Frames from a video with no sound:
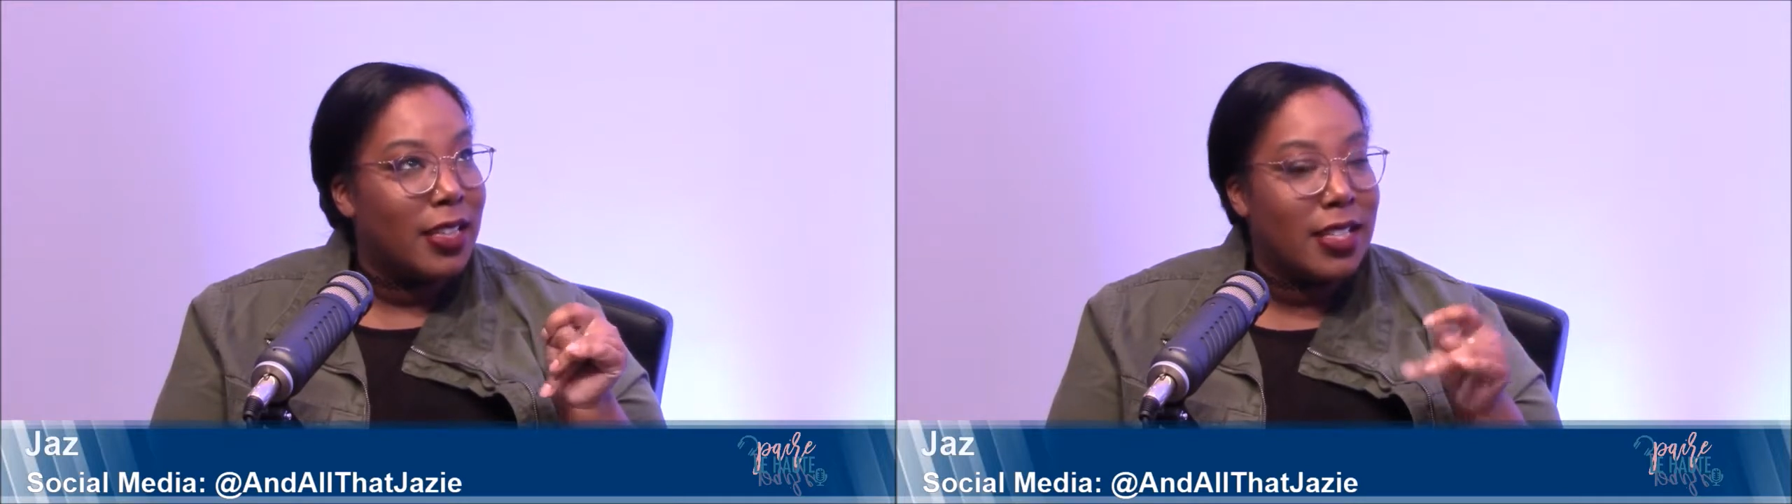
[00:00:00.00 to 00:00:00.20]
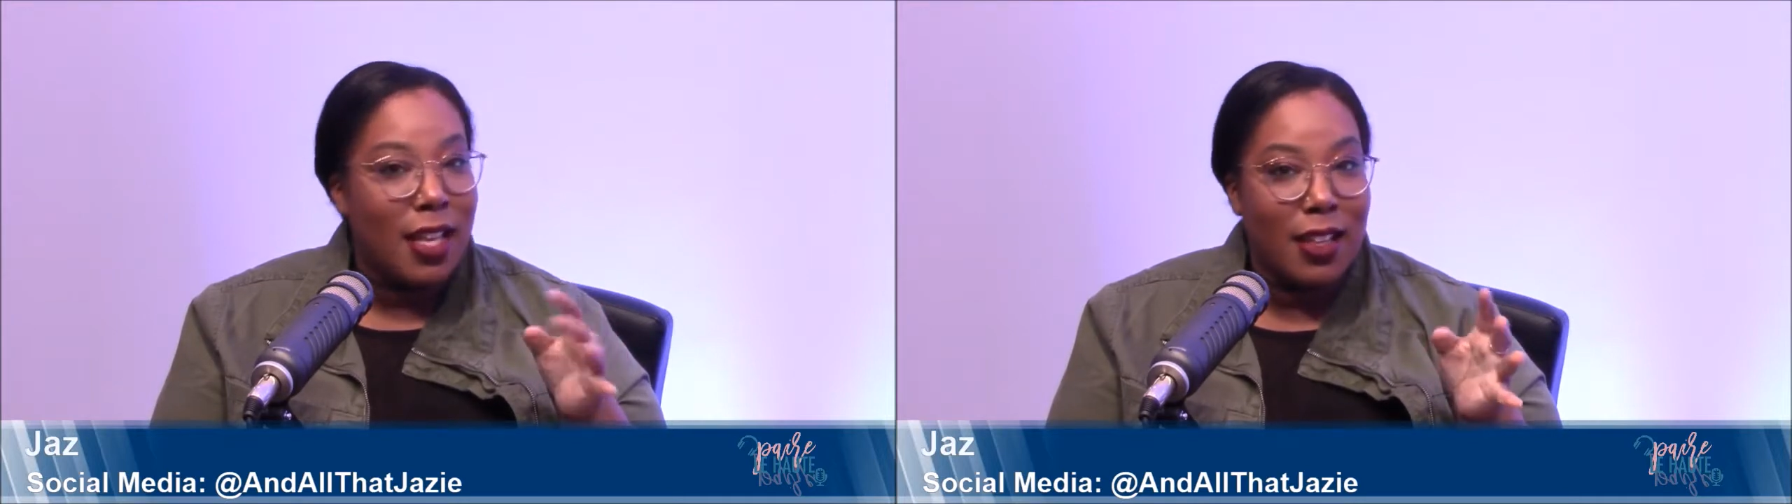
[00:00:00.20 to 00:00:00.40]

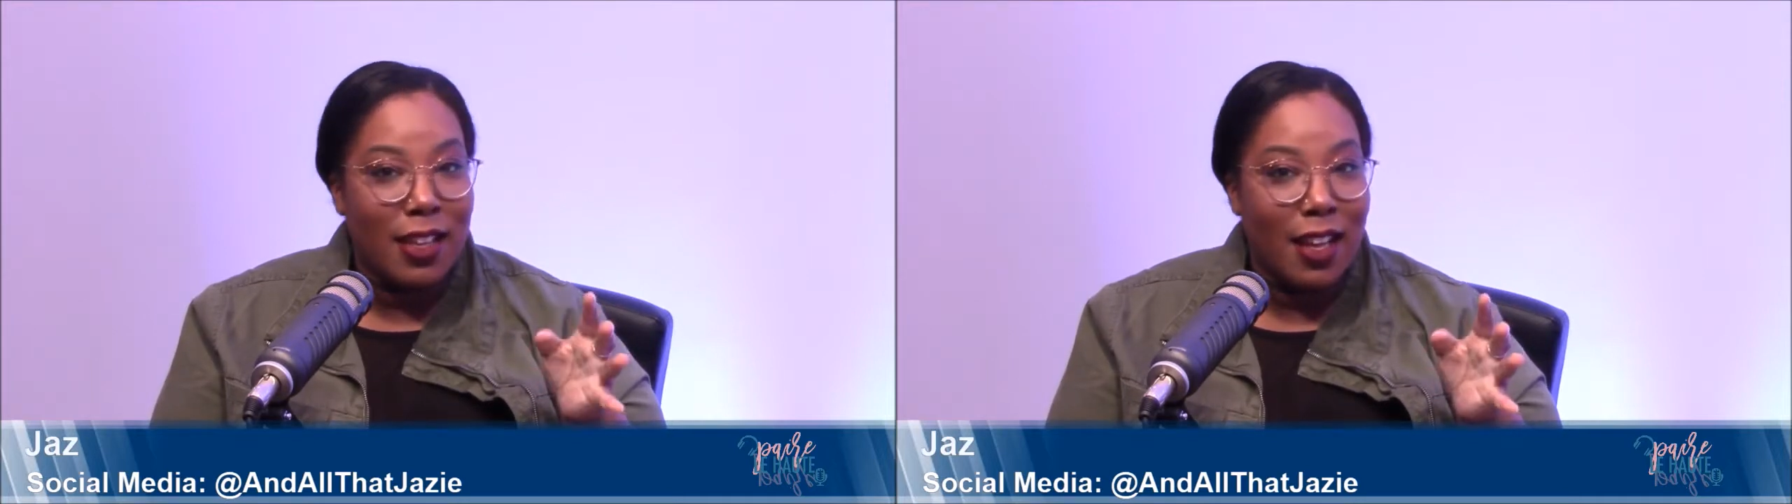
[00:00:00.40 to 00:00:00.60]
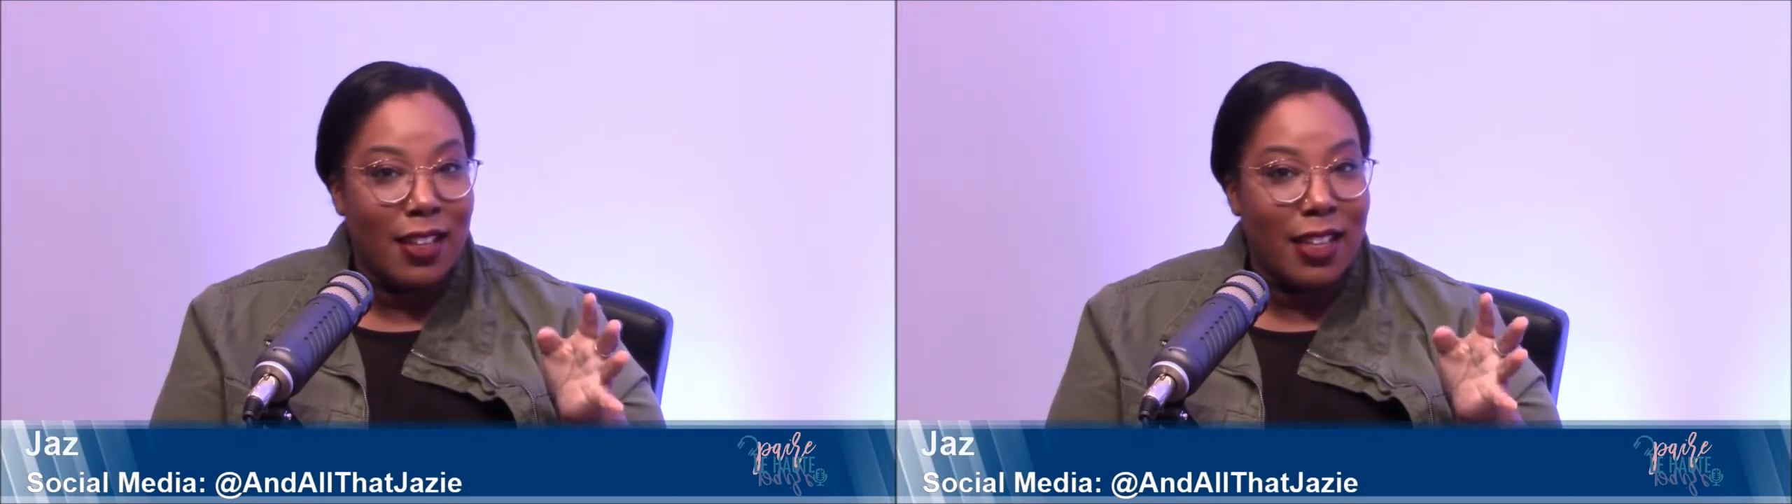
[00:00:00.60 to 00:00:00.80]
this other
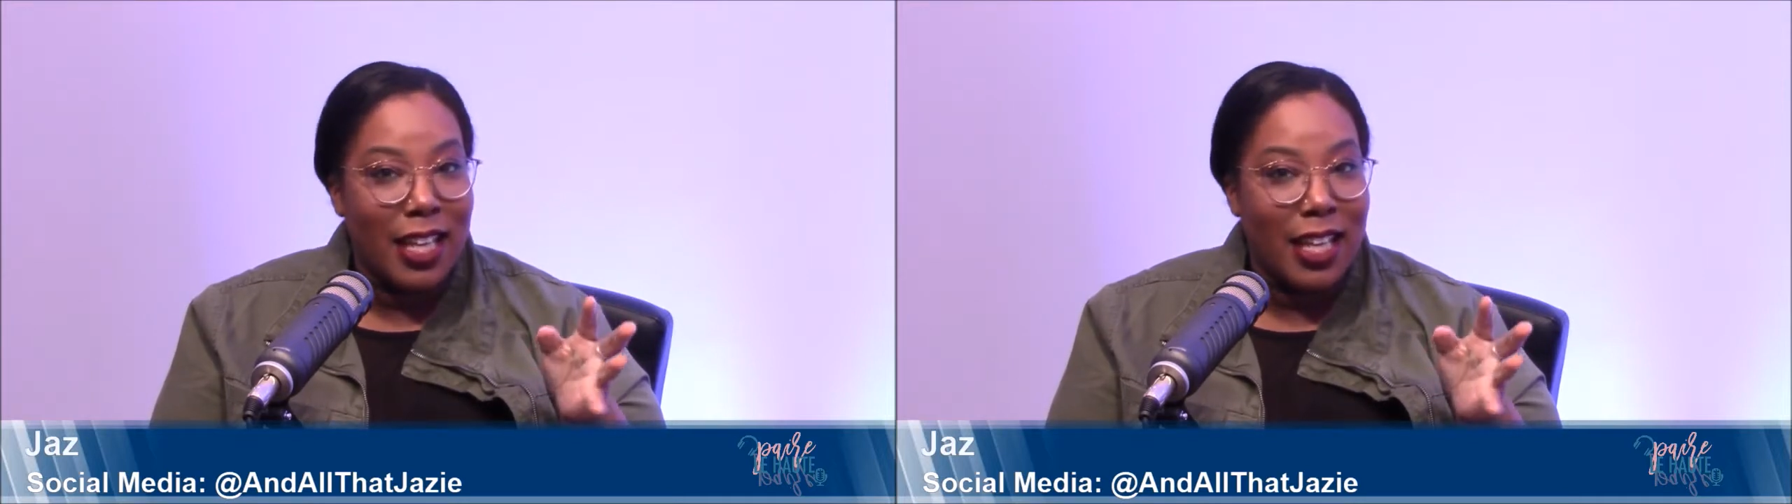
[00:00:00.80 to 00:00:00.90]
color,